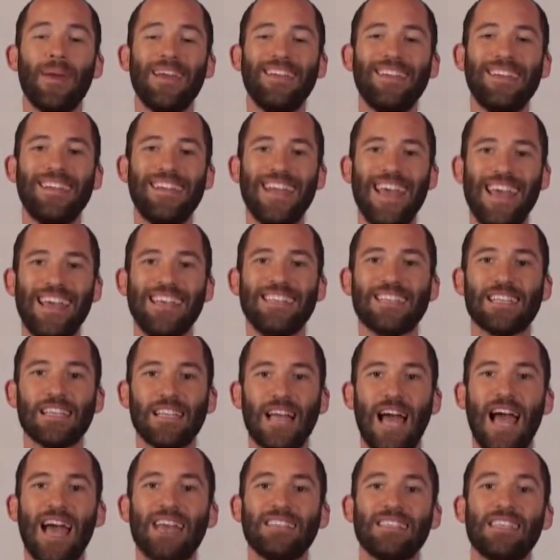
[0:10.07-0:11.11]
and today's
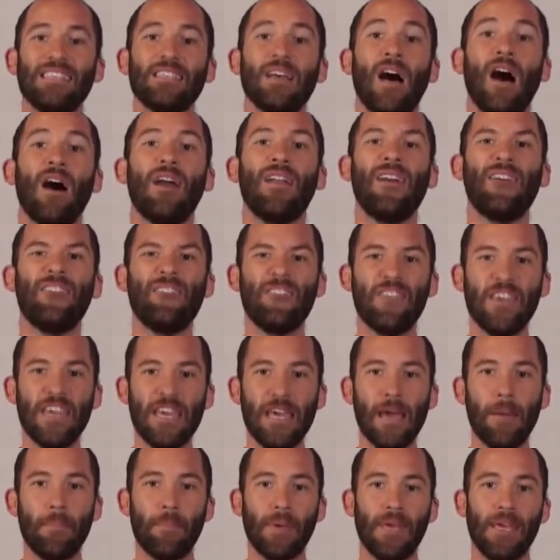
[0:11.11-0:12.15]
class is on
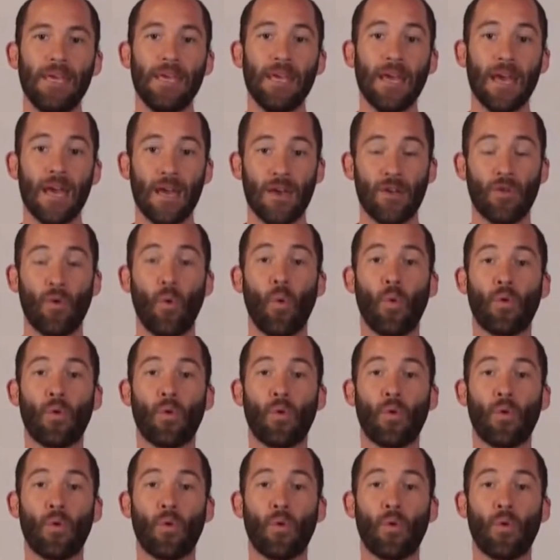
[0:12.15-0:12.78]
VPN,